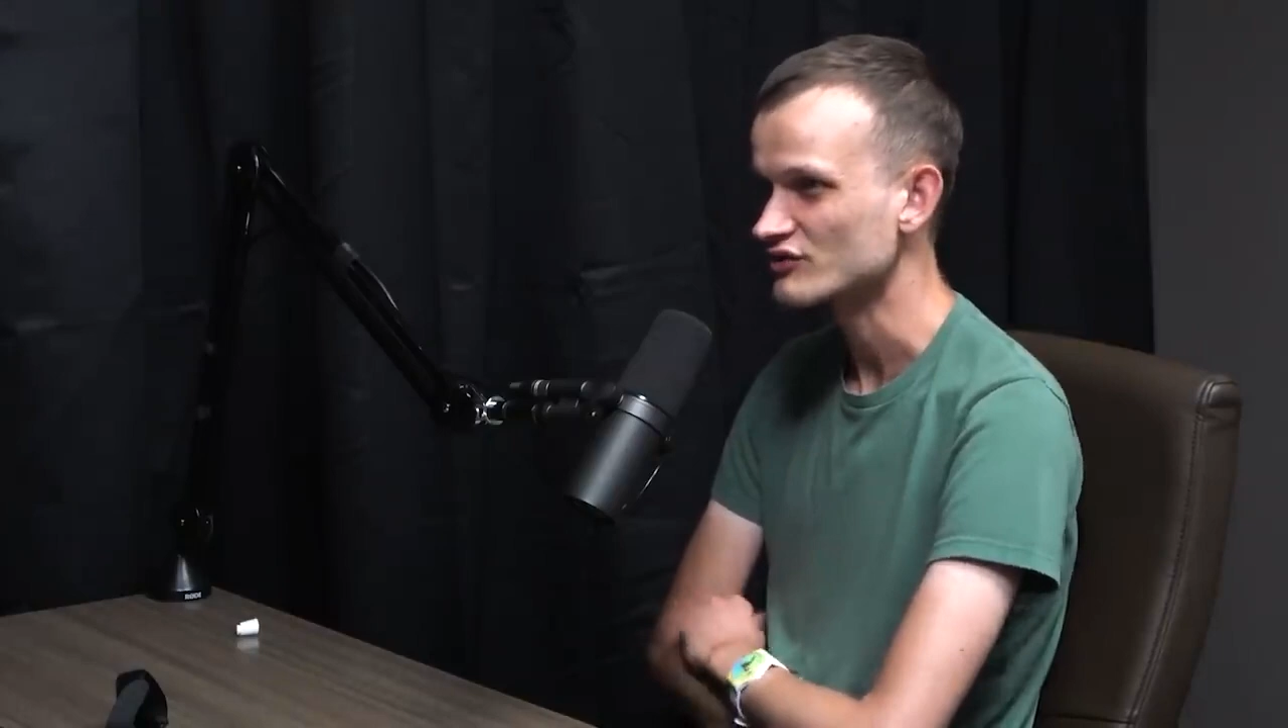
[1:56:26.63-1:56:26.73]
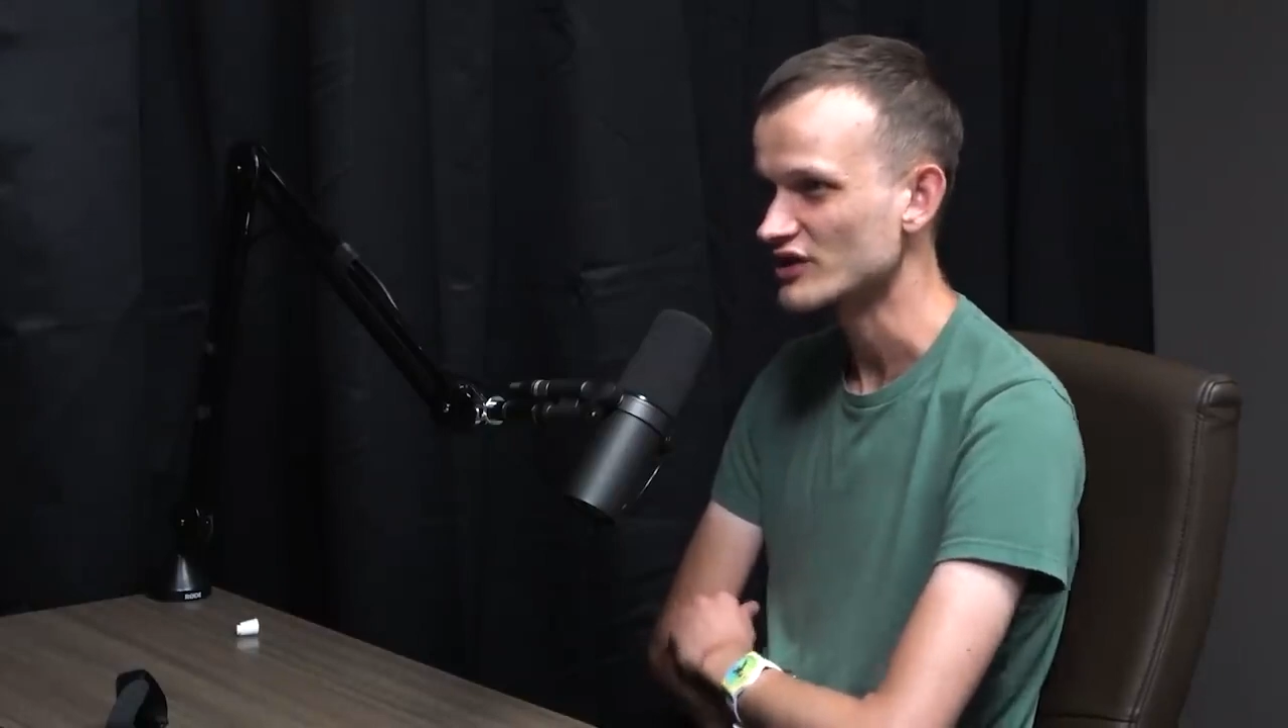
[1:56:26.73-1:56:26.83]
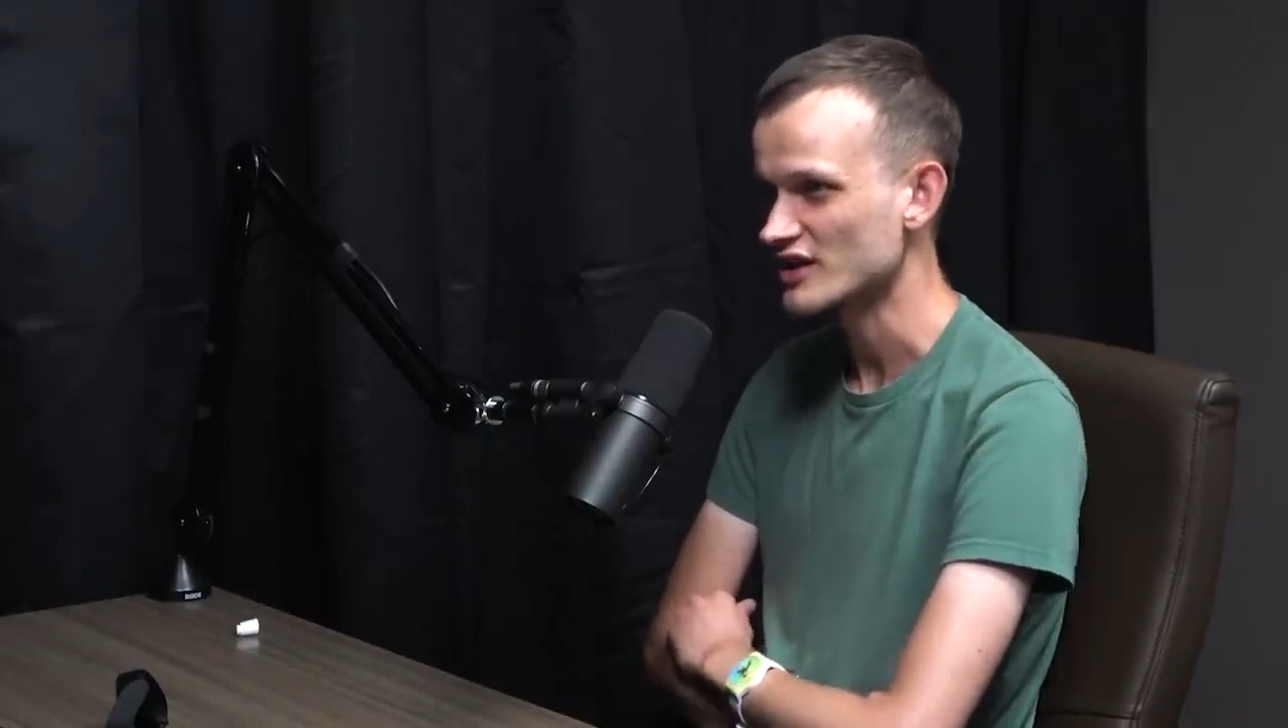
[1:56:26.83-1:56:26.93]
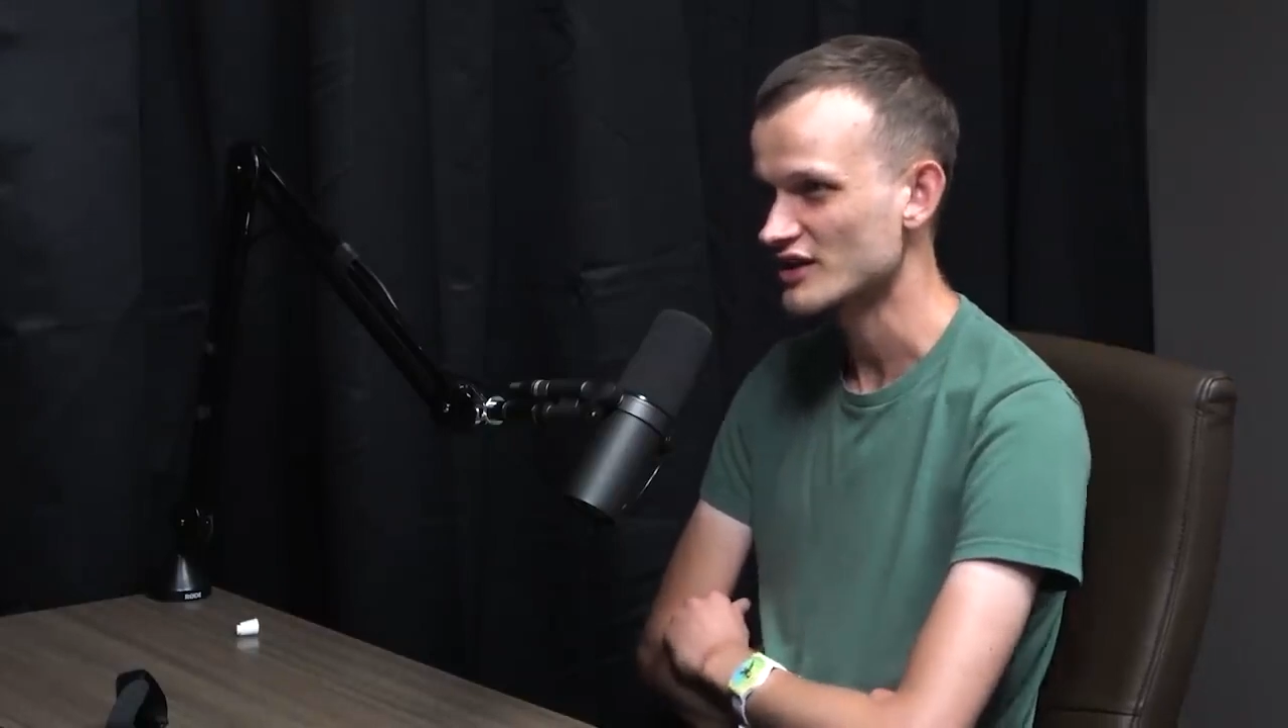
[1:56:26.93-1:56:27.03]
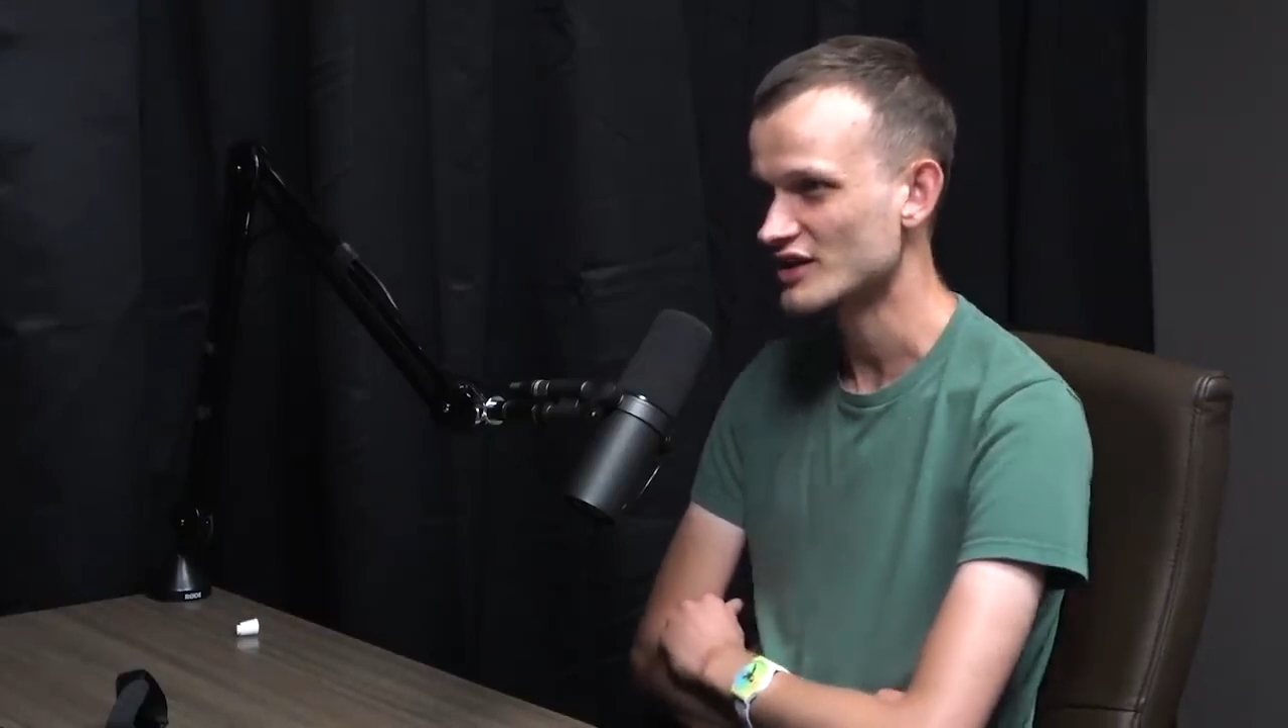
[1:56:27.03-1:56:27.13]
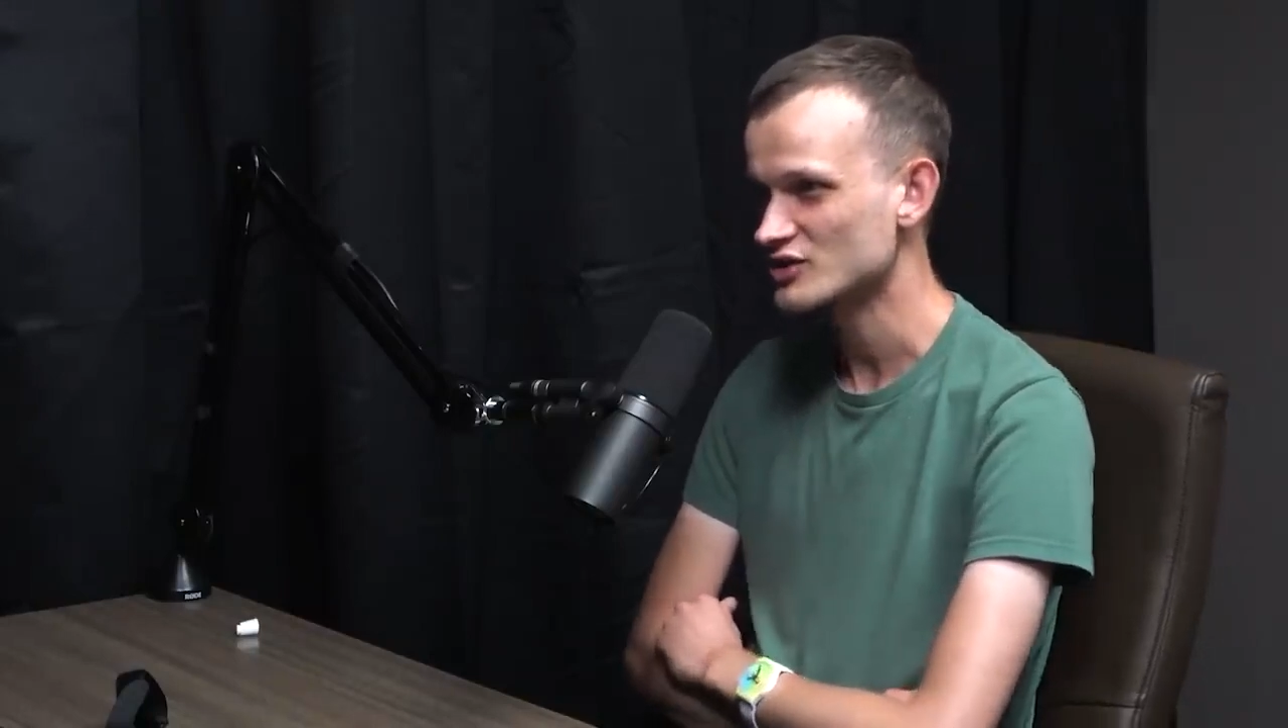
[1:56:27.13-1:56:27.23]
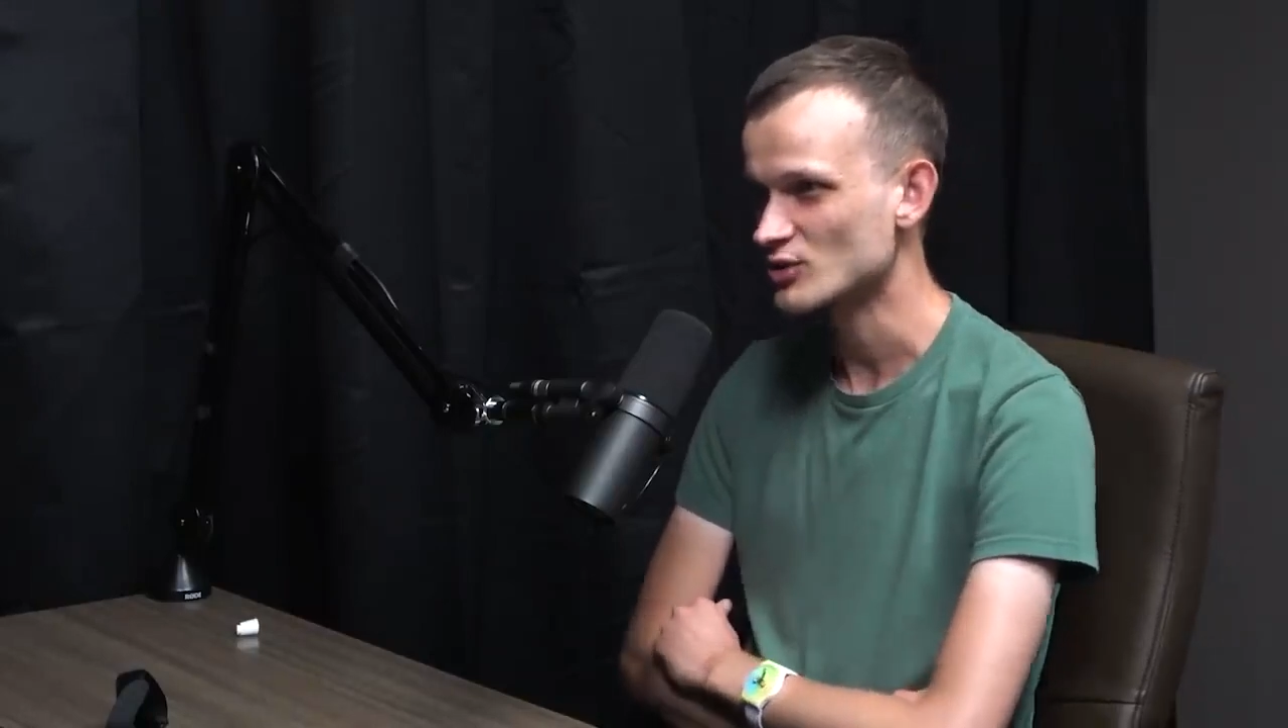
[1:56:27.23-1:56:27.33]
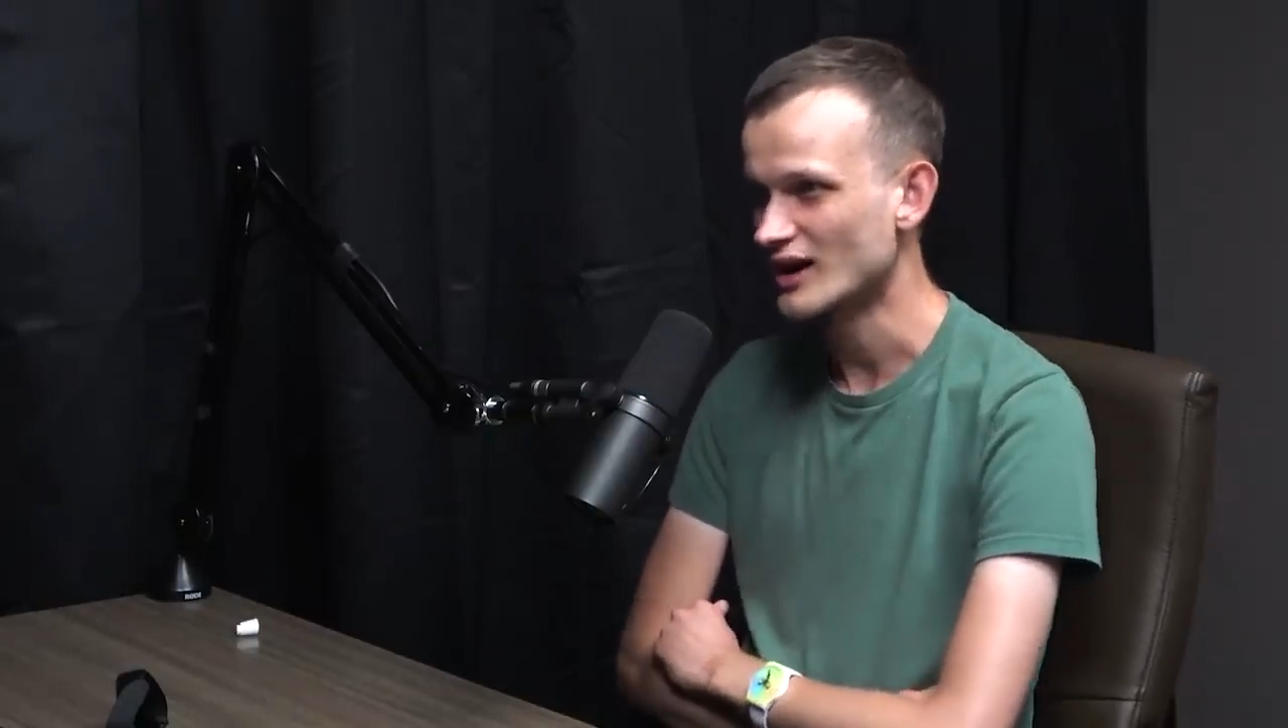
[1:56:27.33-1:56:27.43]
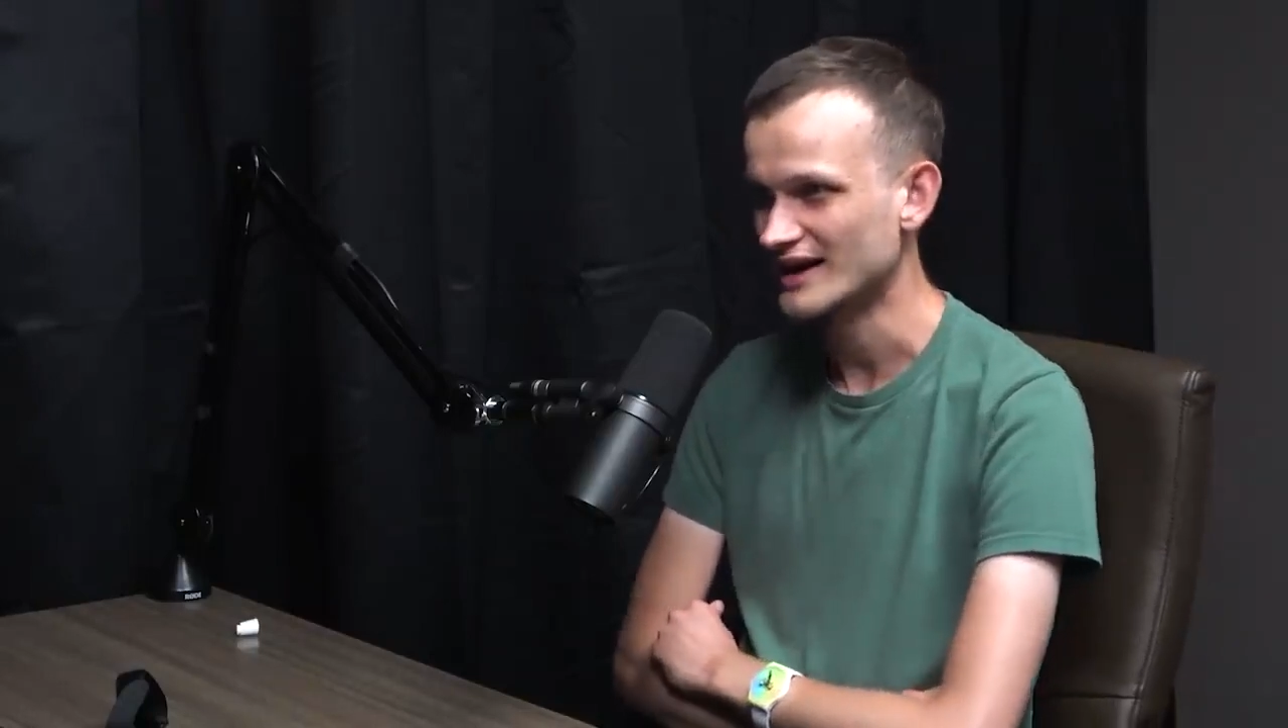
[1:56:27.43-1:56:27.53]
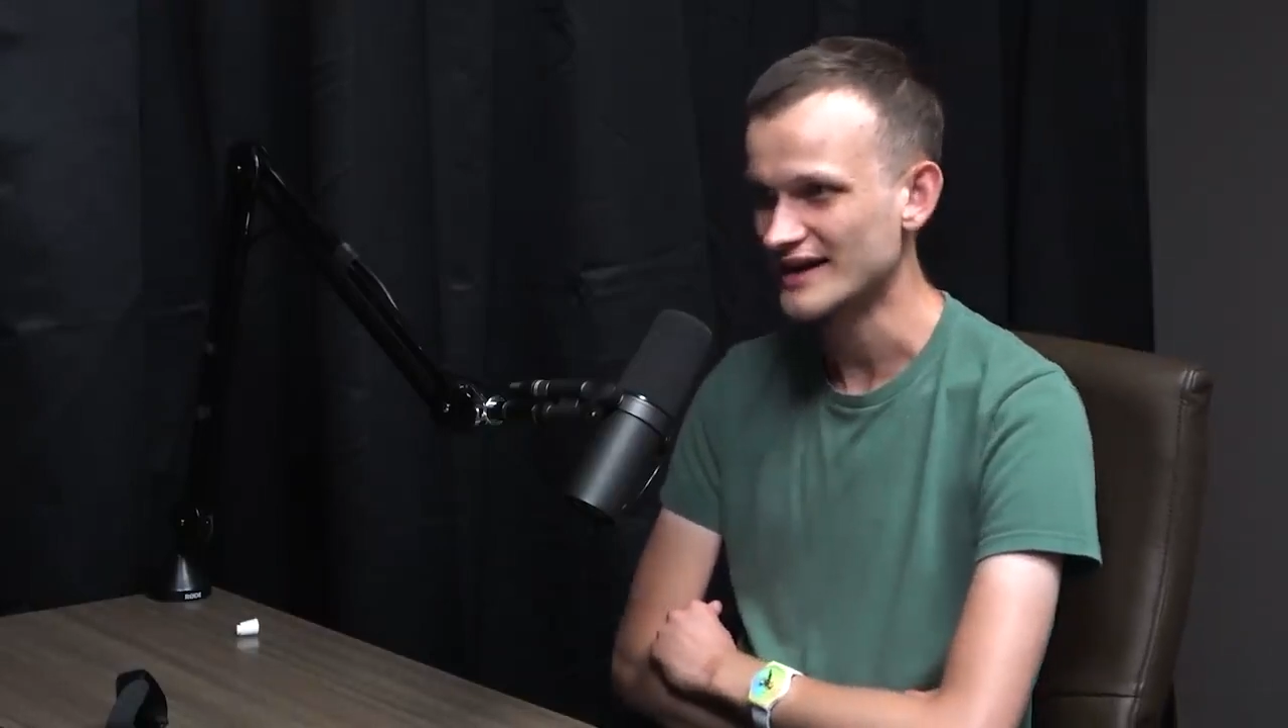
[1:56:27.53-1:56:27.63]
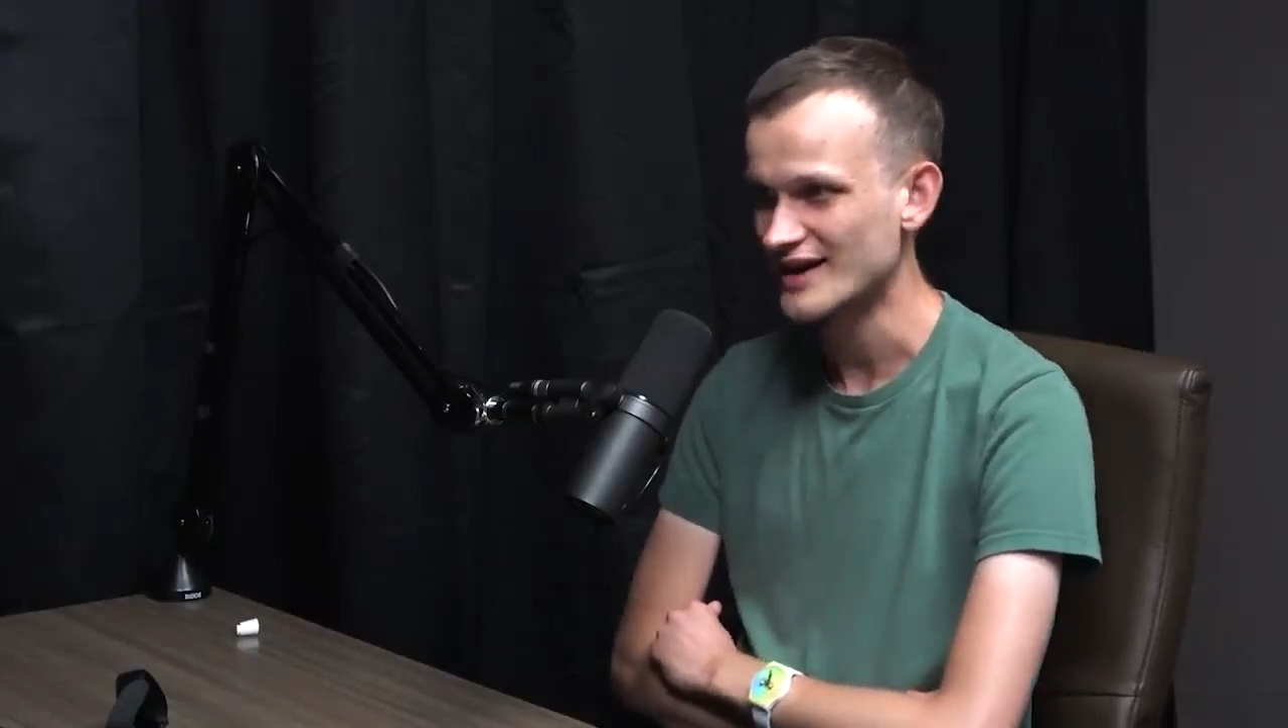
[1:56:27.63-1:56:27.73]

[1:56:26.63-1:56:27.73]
fees got too high to